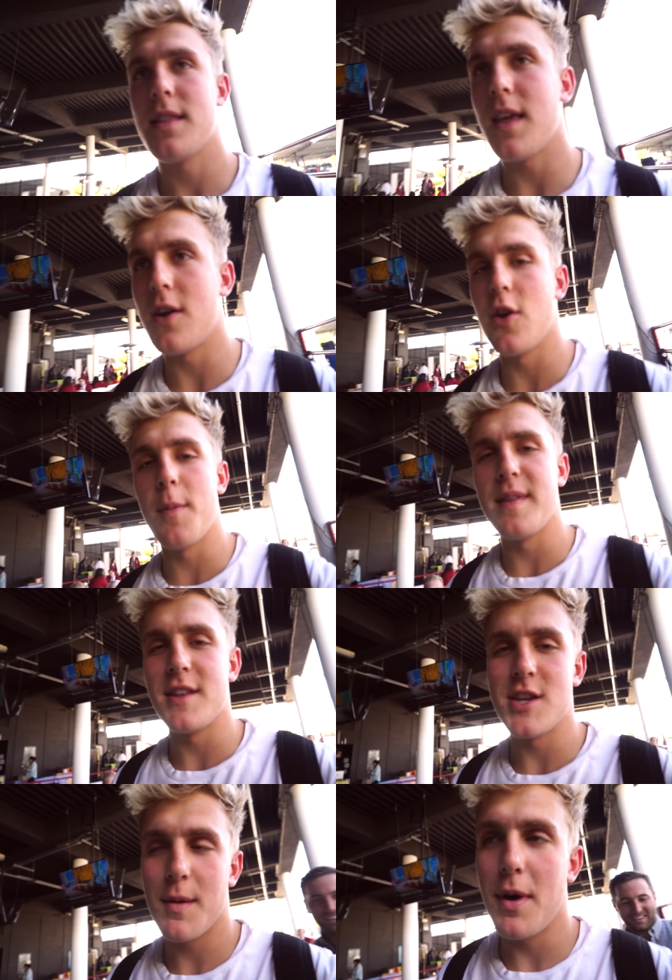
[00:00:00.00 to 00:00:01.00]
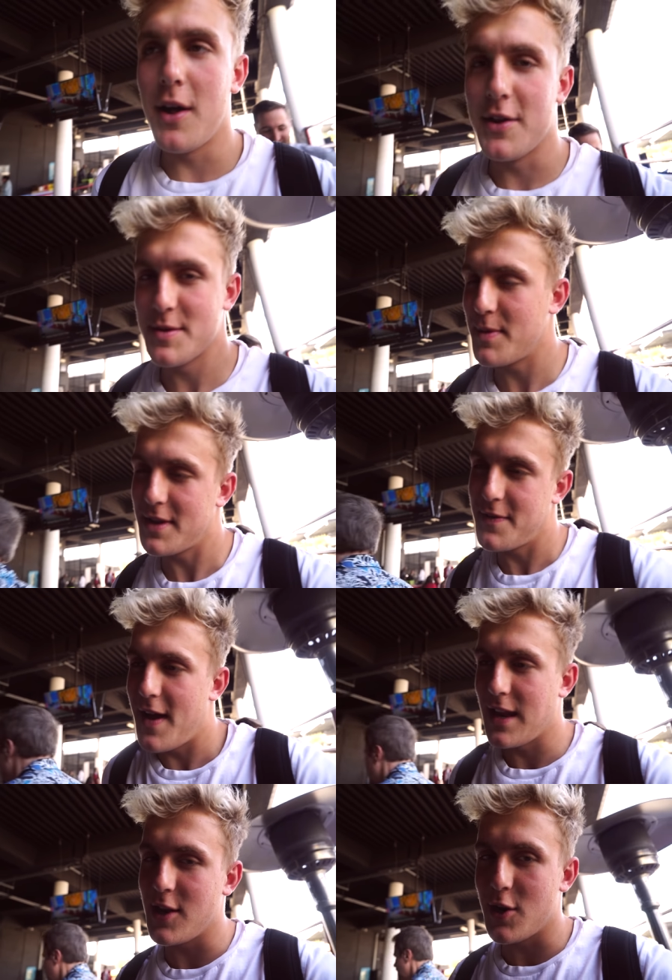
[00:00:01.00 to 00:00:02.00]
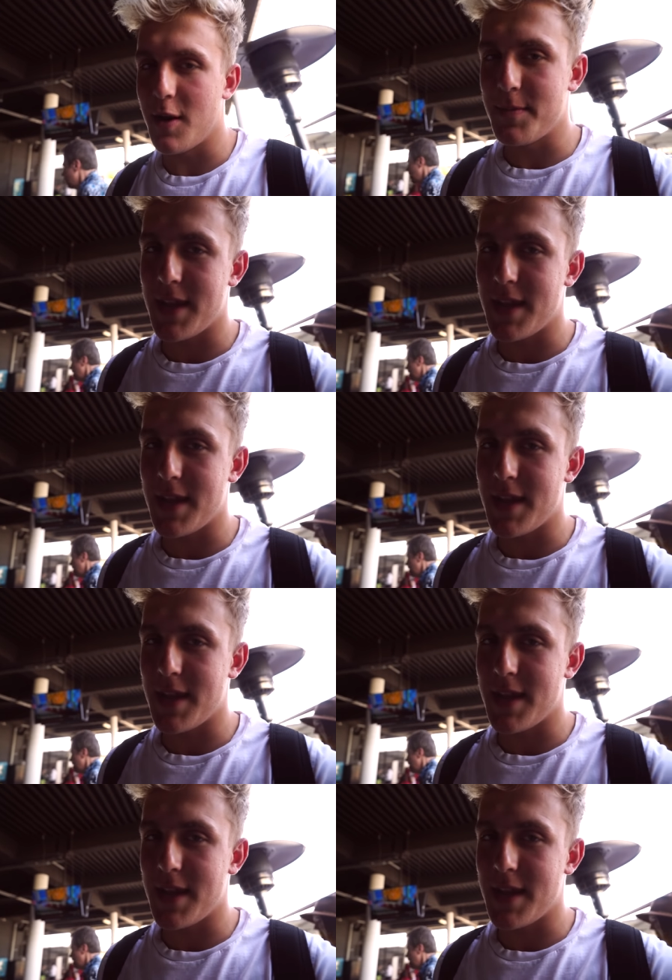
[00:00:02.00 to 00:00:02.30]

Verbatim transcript: They don't know about the Jake Paulers, but it's fine. You know what I'm